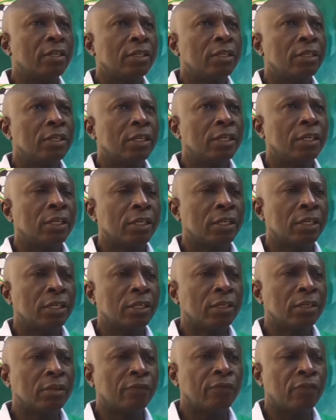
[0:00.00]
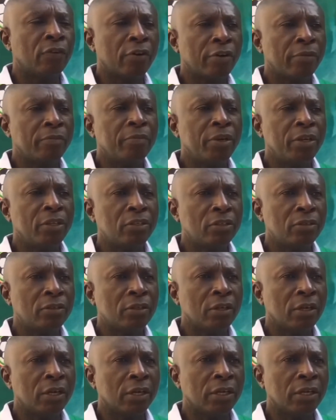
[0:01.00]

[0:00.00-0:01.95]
the foreign base,